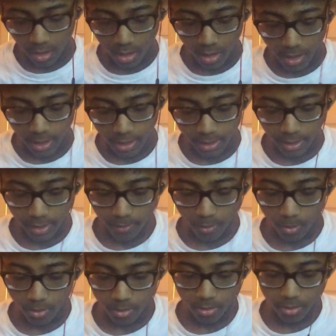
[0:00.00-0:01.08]
And
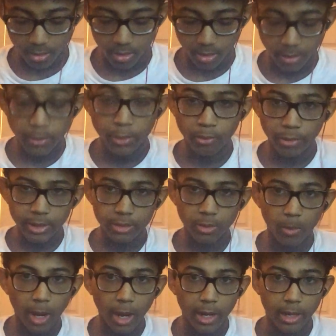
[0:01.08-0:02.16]
the reason
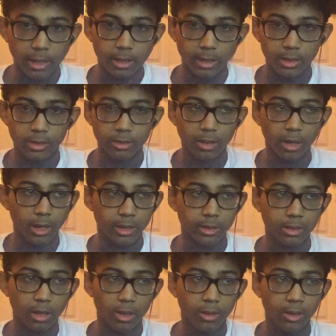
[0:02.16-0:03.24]
why is, right,
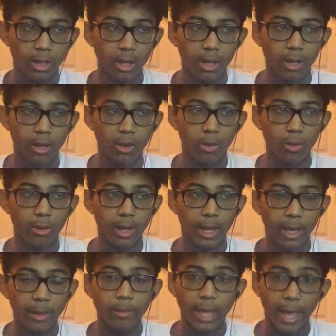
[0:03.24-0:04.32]
so
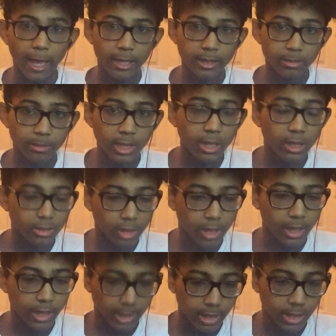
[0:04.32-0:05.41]
as me
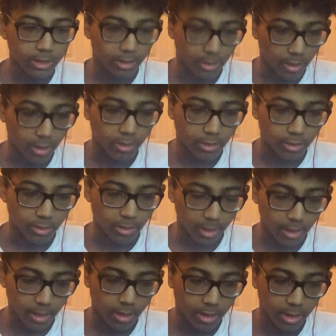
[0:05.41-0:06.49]
trying to get to know you,
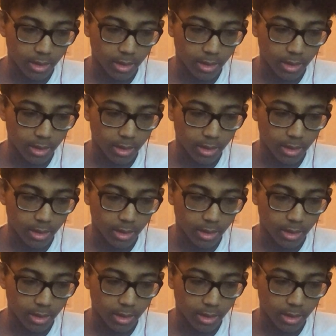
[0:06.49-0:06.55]
right,